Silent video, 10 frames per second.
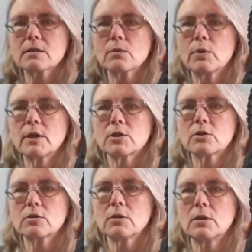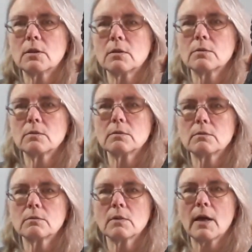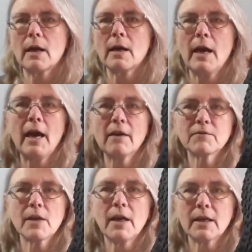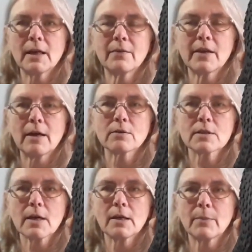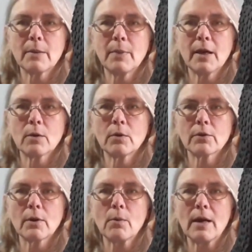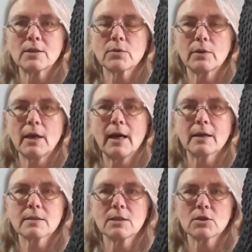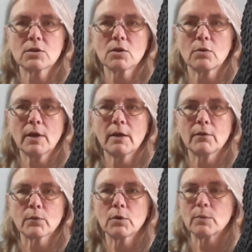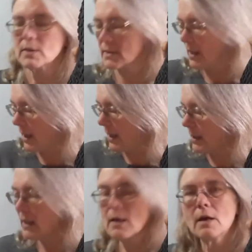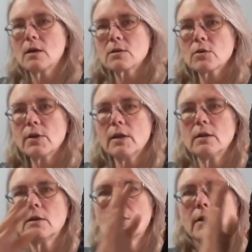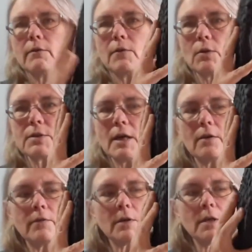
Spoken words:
which, I have to hang on the outside of my bag whether I want to or not because I just don't have the room inside. So they fold down very